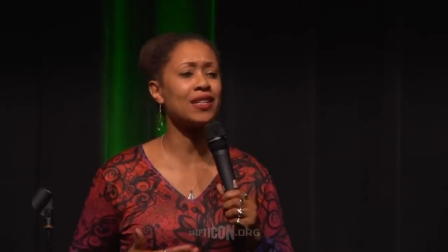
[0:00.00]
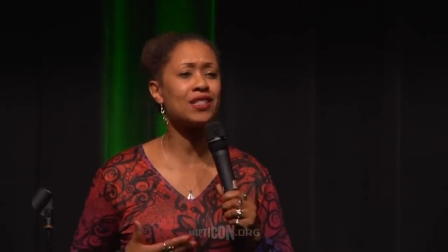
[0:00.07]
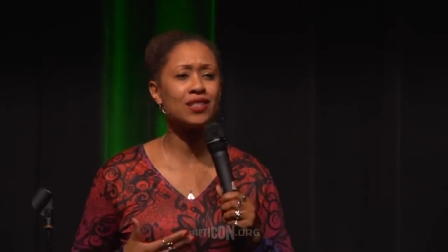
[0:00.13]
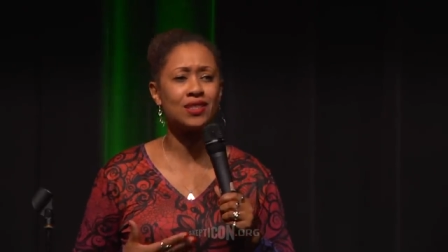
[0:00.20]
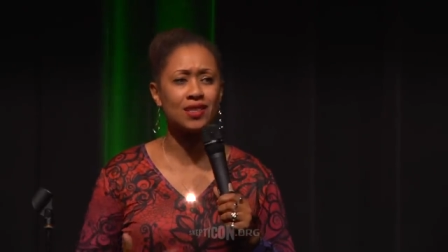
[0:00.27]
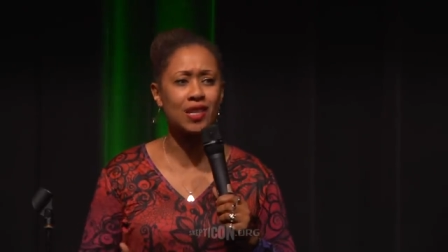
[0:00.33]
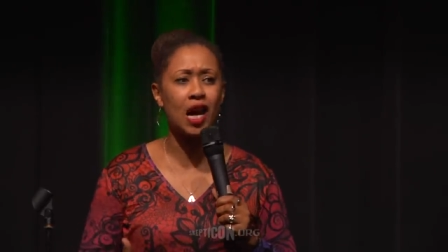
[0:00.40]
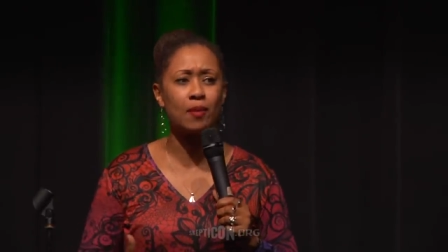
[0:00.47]
I,
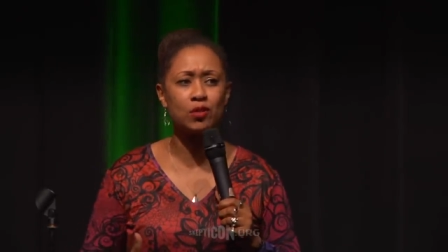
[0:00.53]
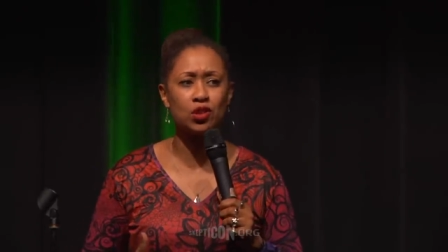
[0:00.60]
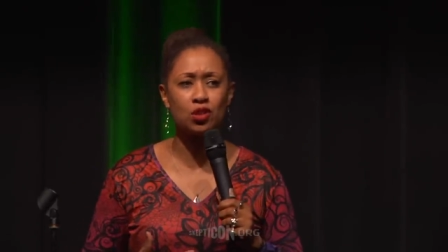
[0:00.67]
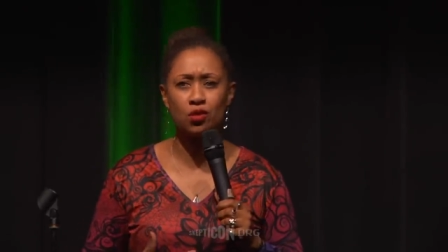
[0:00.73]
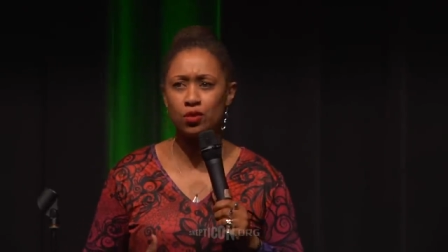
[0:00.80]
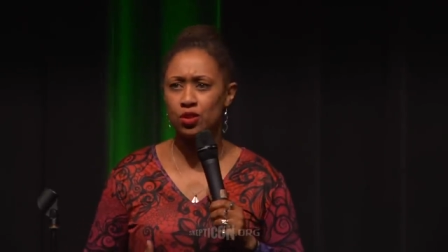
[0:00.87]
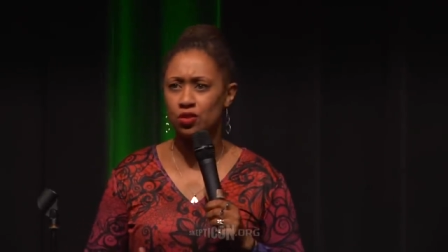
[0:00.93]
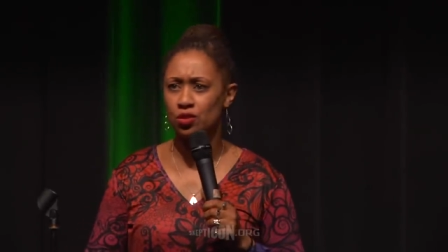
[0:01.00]
just stopped
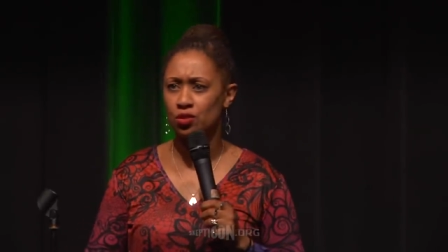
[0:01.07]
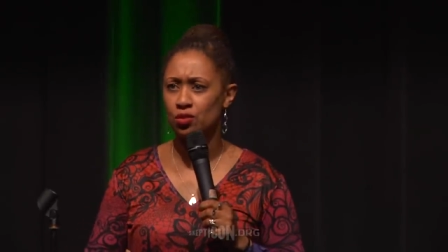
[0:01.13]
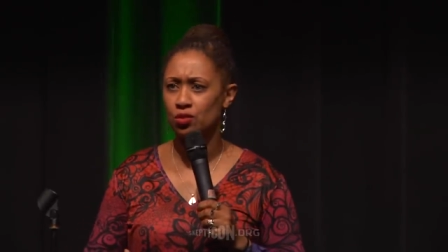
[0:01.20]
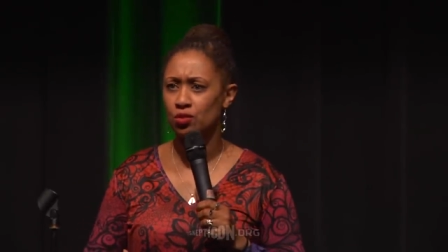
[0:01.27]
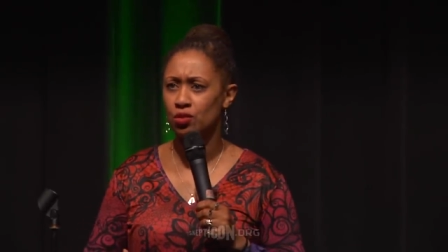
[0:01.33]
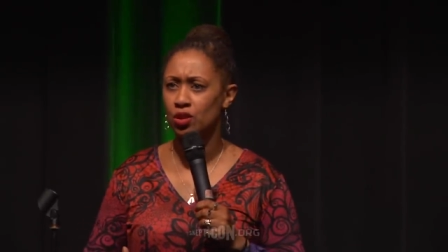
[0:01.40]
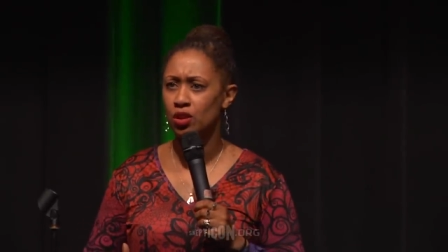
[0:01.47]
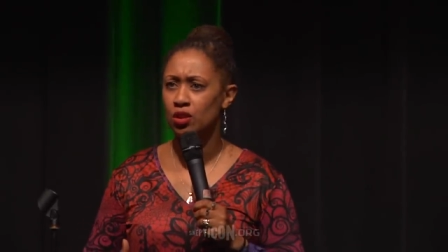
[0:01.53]
going
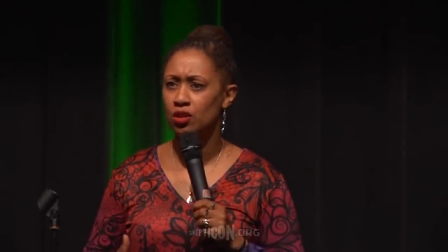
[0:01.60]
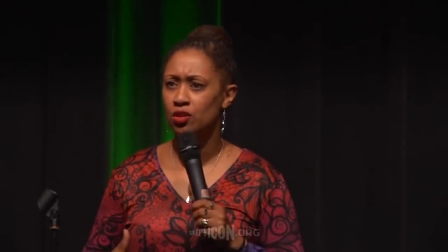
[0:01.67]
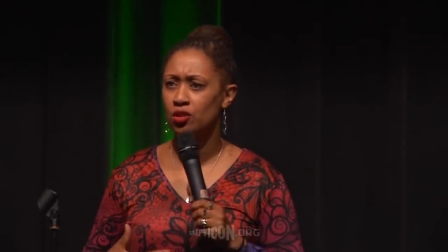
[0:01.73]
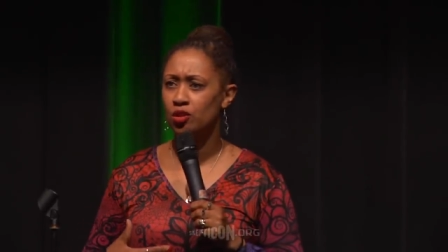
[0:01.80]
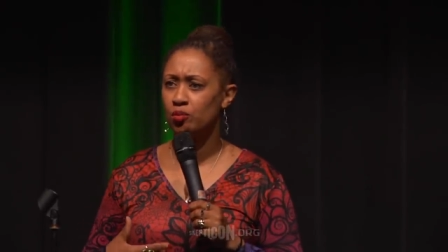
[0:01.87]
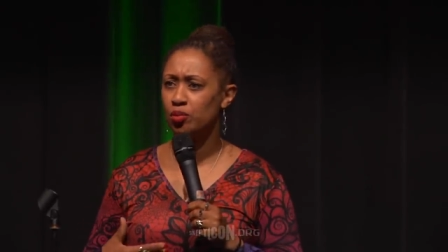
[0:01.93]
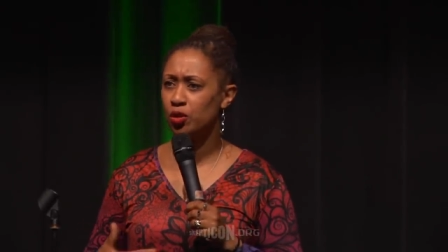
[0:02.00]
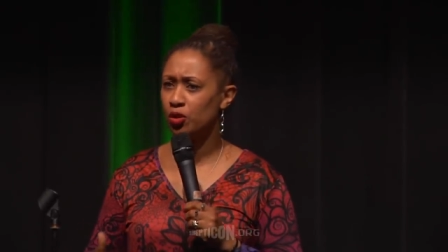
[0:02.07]
to
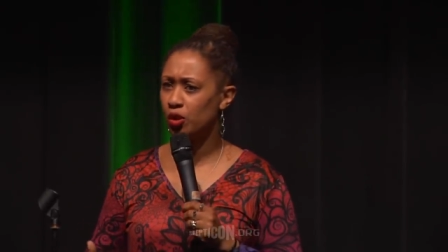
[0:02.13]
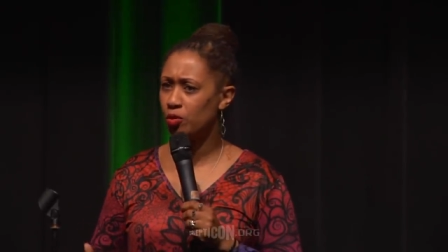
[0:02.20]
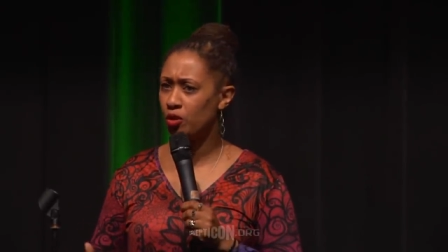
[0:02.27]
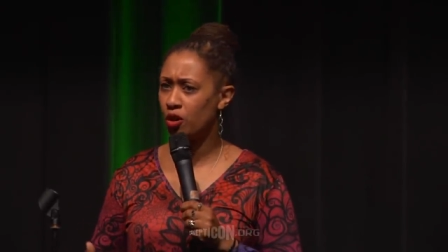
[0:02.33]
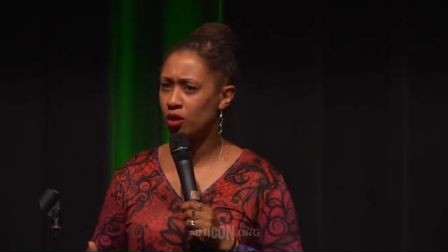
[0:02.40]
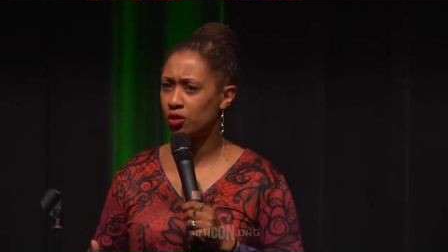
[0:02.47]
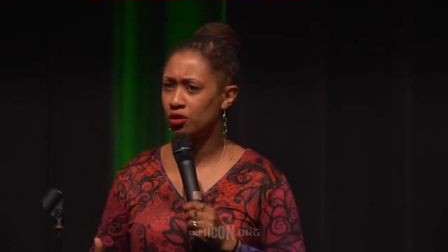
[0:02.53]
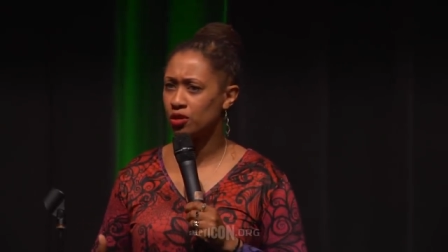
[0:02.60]
the beauty
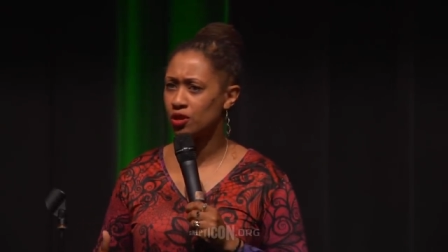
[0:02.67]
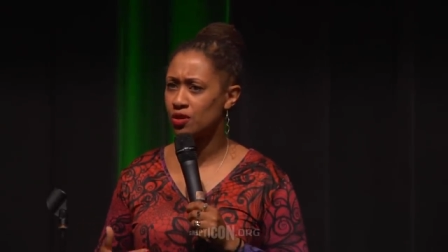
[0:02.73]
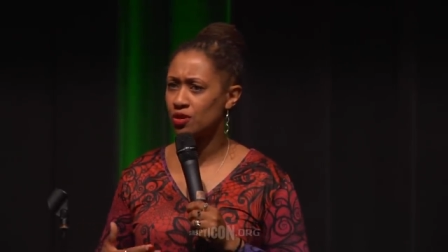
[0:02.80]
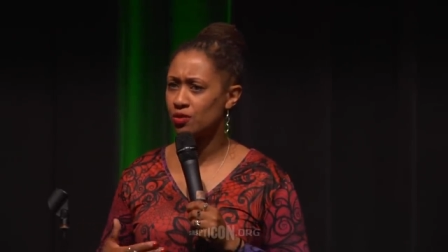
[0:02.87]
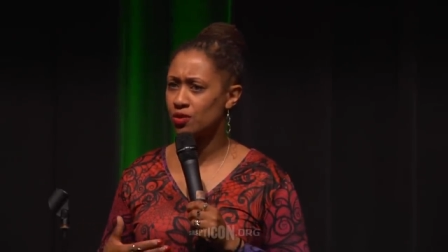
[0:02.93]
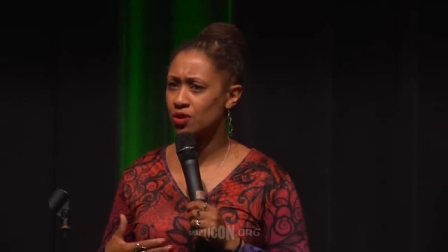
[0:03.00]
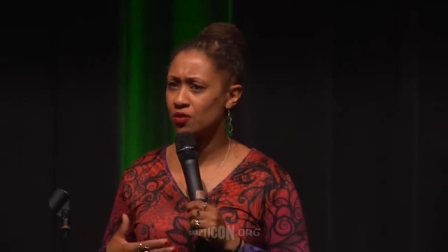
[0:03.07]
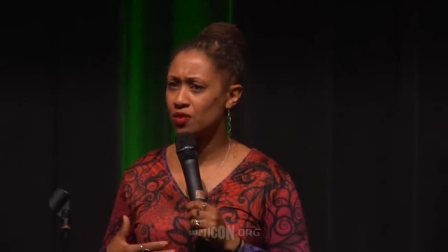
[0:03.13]
parlor because
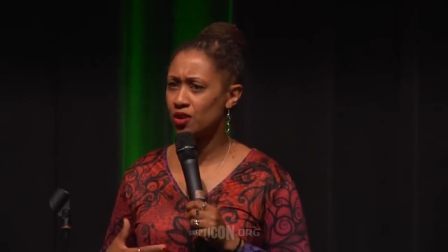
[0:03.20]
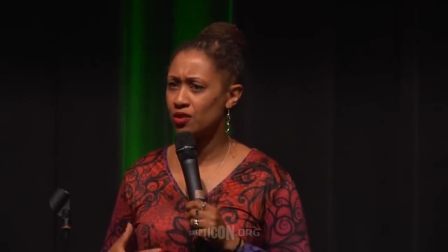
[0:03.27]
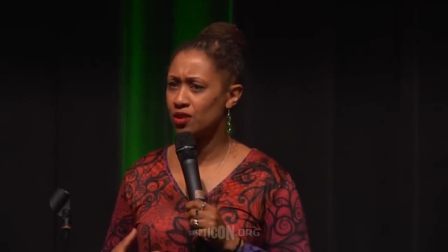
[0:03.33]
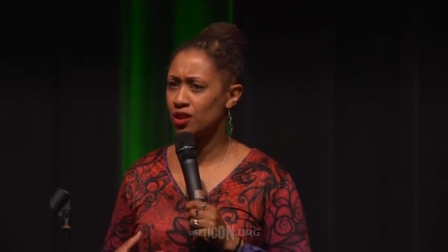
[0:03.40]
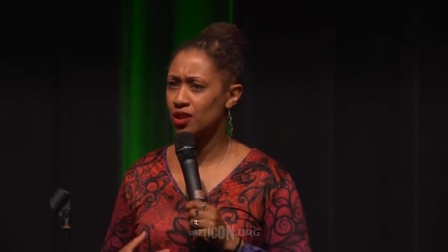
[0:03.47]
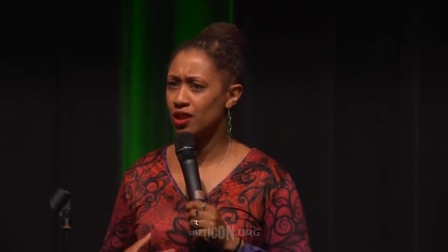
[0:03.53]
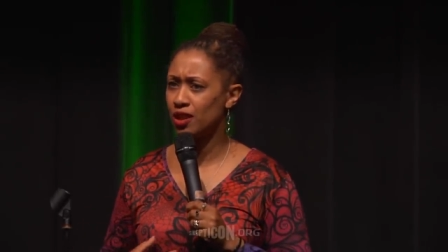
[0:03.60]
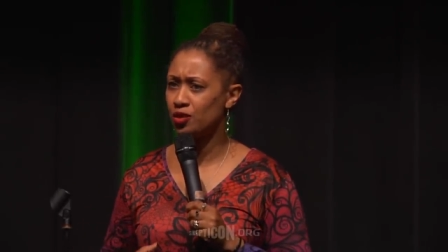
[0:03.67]
it was a
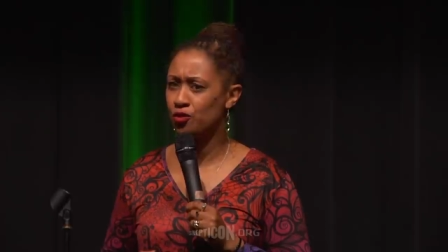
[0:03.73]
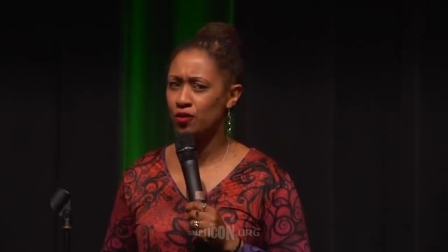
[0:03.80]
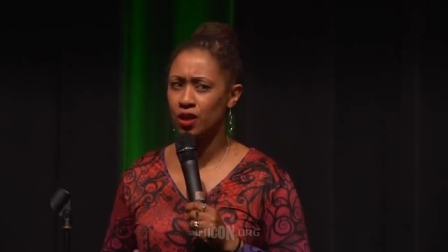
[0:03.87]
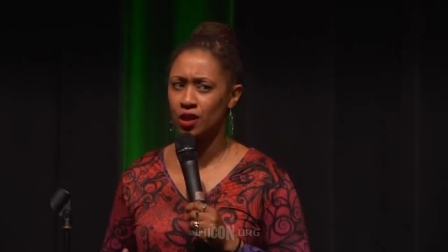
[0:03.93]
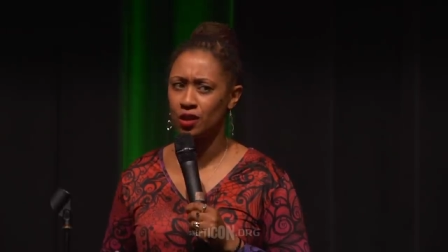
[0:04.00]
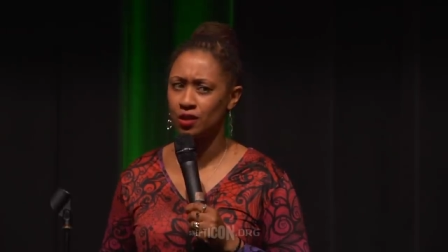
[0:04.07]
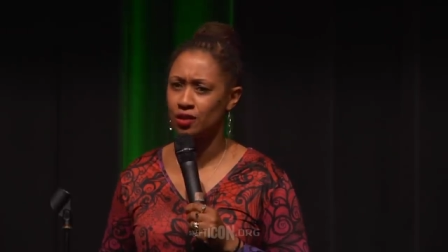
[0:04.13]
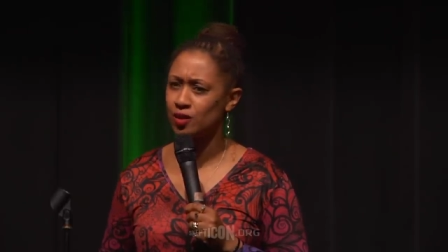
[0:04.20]
very
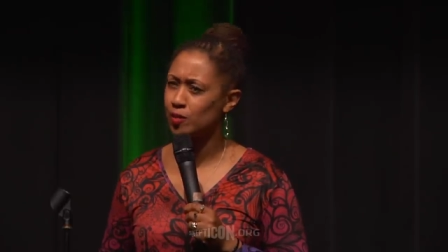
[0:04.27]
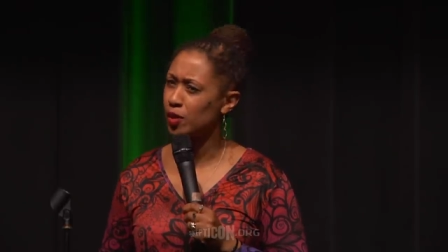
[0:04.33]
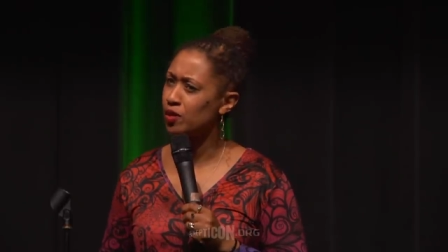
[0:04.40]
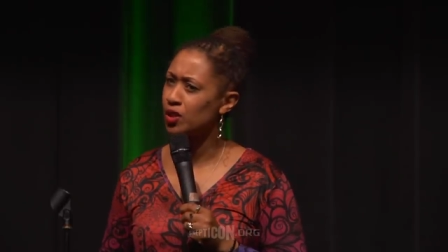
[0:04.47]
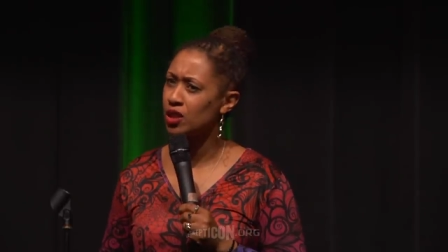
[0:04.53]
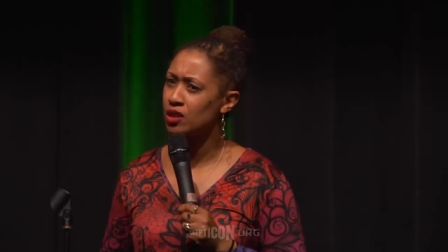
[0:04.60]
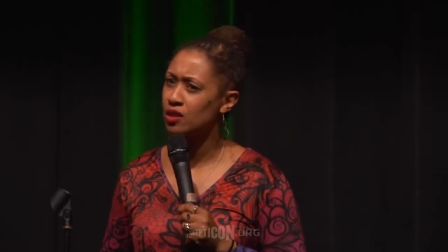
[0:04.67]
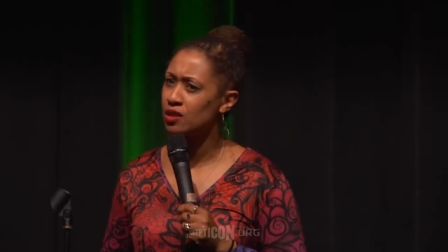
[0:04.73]
enervating
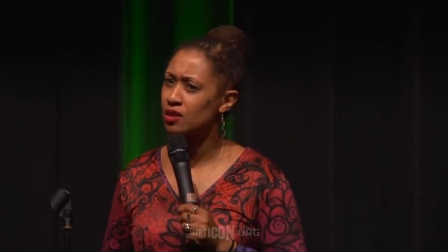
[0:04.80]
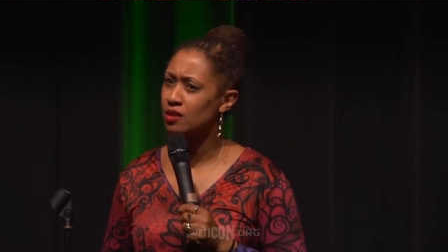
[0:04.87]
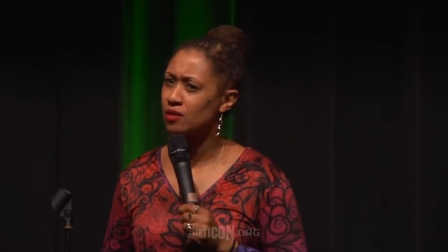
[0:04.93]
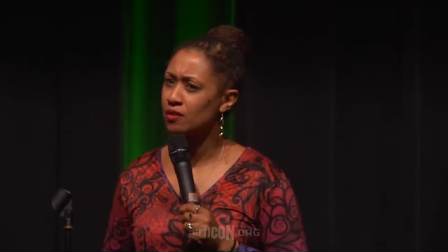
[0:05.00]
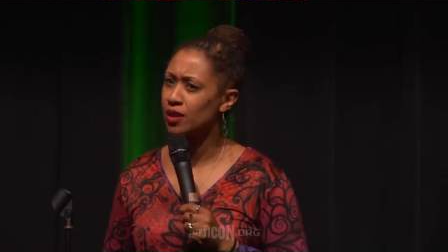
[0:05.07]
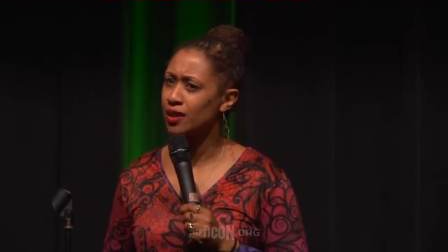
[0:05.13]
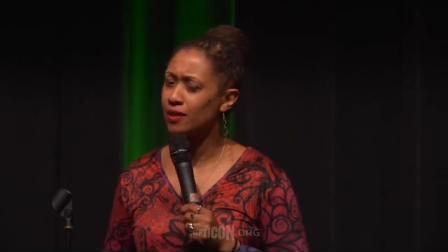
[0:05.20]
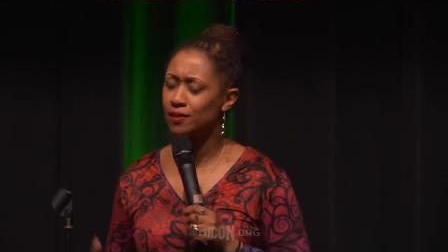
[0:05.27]
experience,
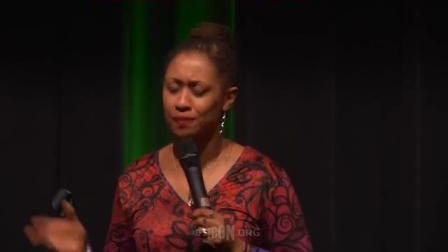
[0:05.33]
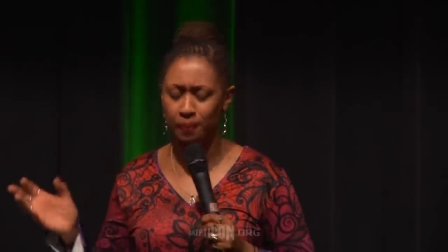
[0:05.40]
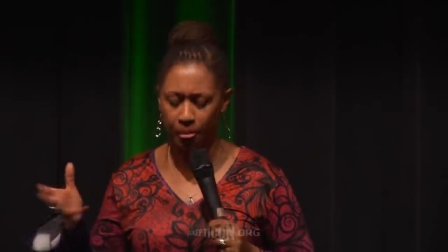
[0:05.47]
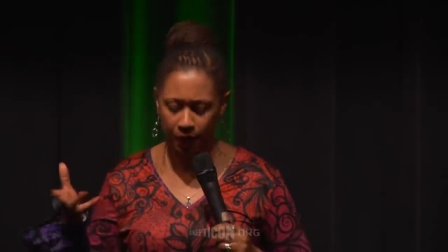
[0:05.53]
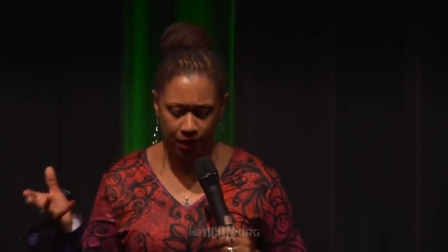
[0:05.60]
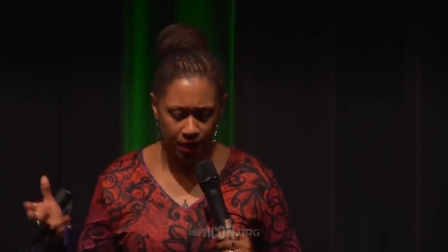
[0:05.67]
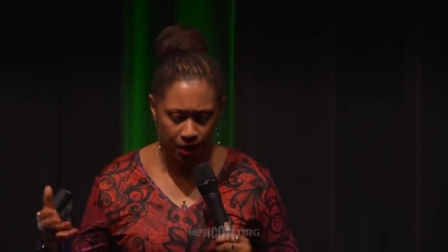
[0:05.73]
right? Okay.